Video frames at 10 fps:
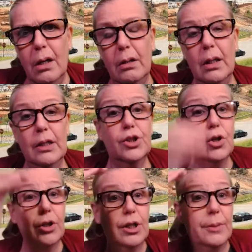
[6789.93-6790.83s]
and
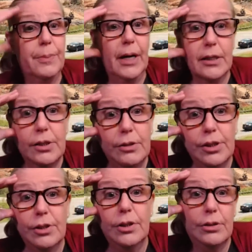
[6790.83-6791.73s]
certainly the pastor isn't
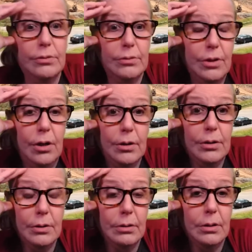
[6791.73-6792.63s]
going to call,
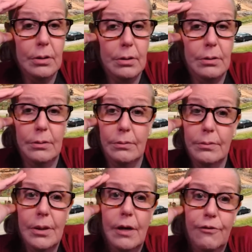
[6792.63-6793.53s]

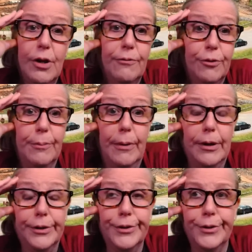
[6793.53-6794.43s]
cover up for
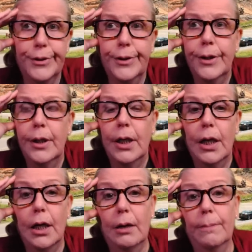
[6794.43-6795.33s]
Mark Turner.
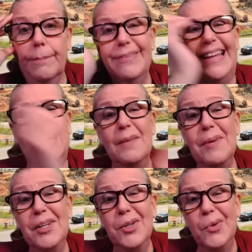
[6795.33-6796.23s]
Um, that he may
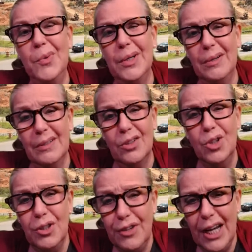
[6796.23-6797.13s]
know what could
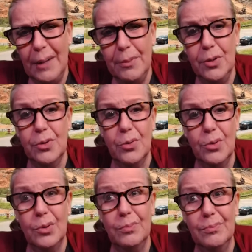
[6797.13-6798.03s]
have happened,
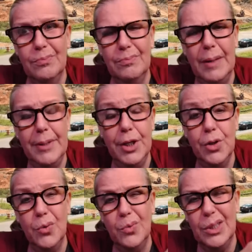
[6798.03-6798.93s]
or maybe he
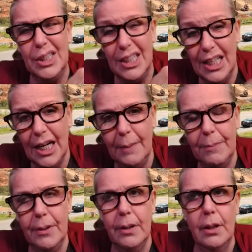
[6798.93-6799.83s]
knew did
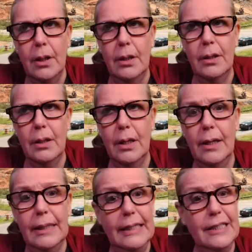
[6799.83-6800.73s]
happen, and
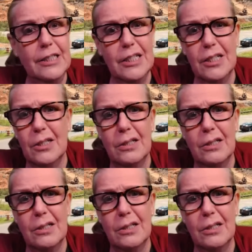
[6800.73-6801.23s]
he just didn't